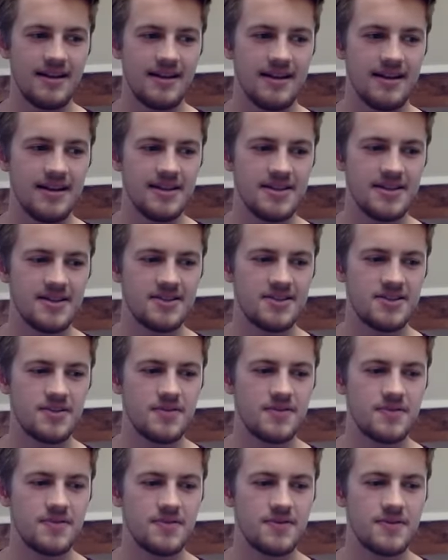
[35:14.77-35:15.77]
isn't sort
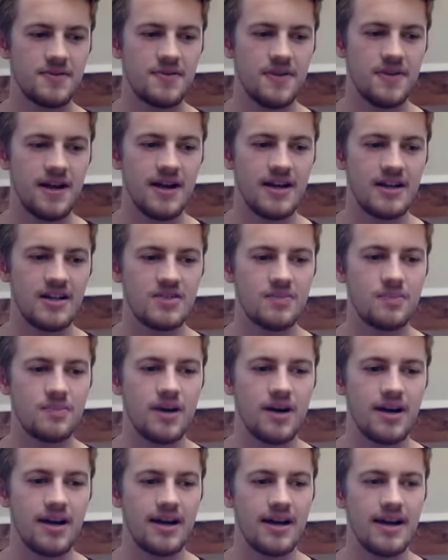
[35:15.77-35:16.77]
of defined
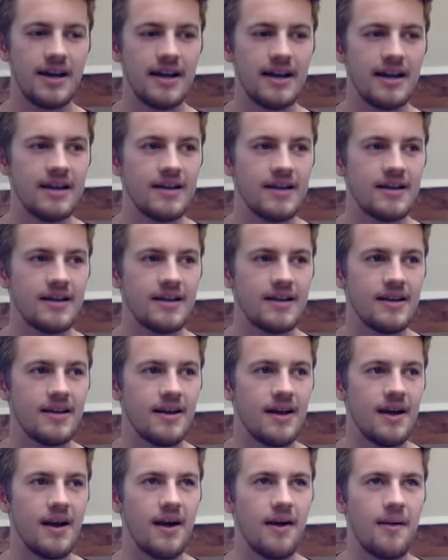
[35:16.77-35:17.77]
by
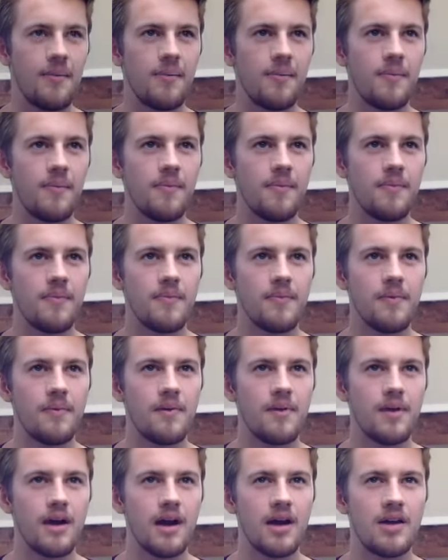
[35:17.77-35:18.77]

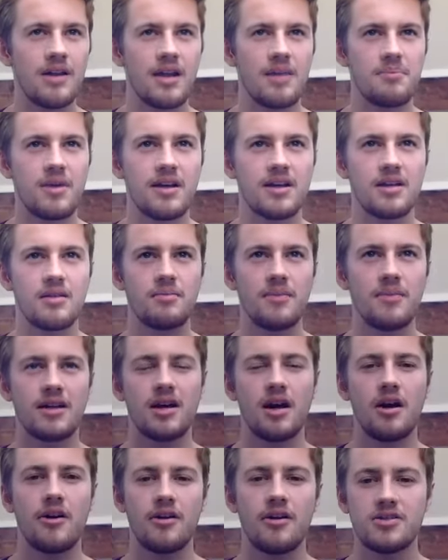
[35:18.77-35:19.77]
either like my
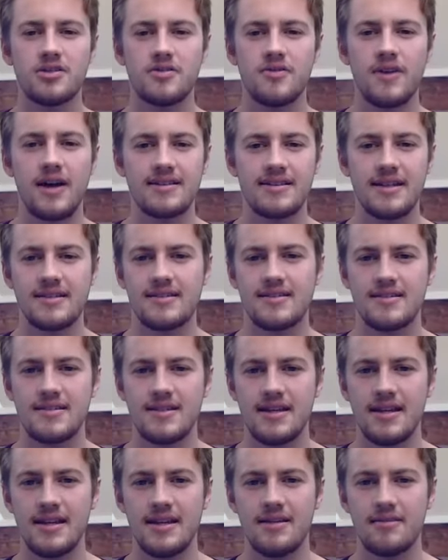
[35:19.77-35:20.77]
current sort of
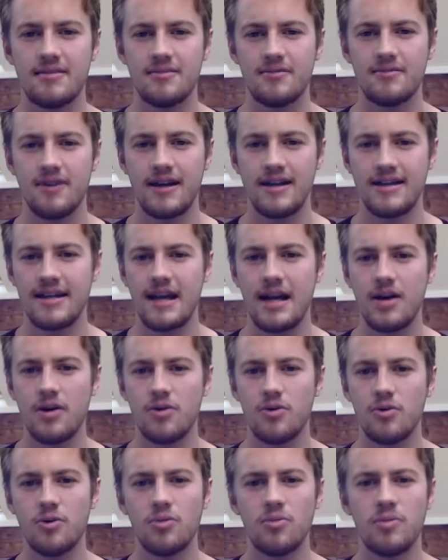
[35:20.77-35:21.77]
identity right now
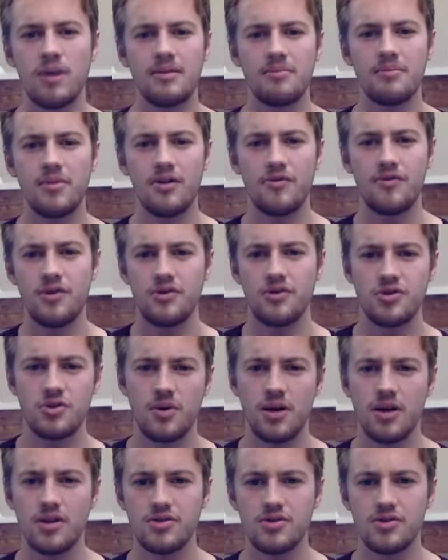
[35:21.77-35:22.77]
or my future
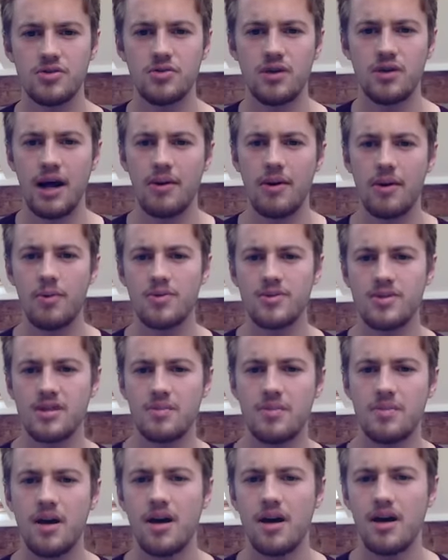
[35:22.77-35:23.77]
ones or how I was in
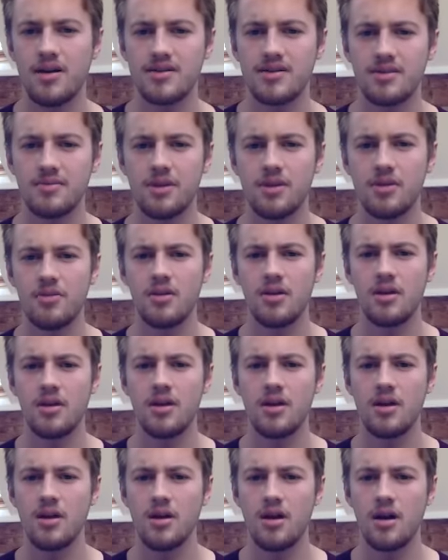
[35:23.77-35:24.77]
the past. I'm no
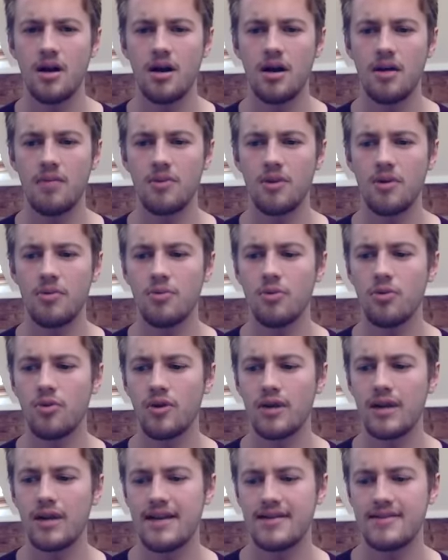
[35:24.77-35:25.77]
more
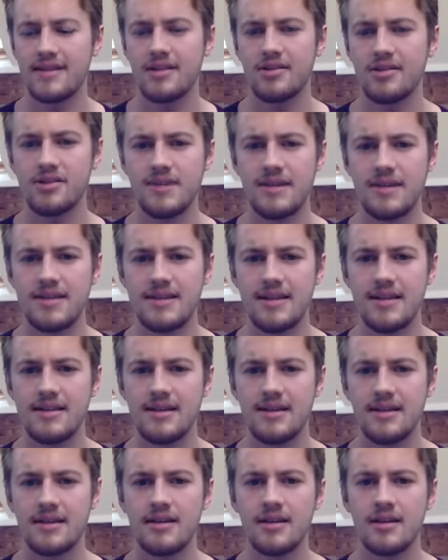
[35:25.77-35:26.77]
or less LGBT
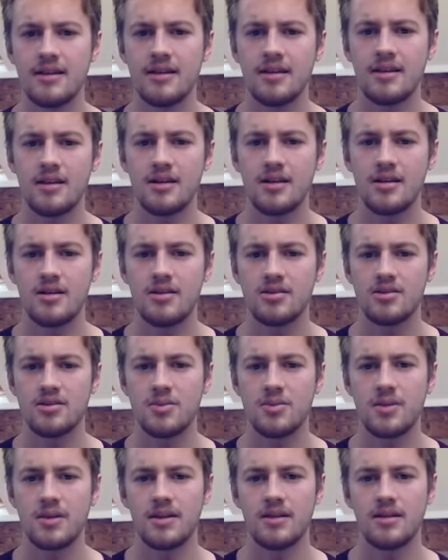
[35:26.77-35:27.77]
than
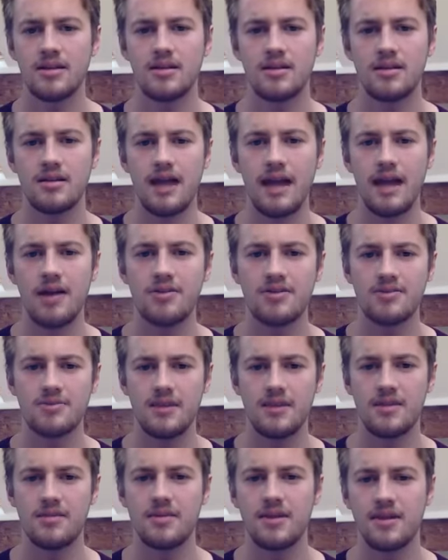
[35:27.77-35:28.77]
someone else
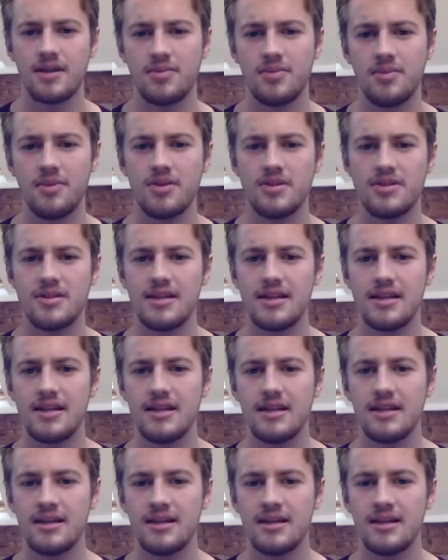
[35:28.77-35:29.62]
within my community.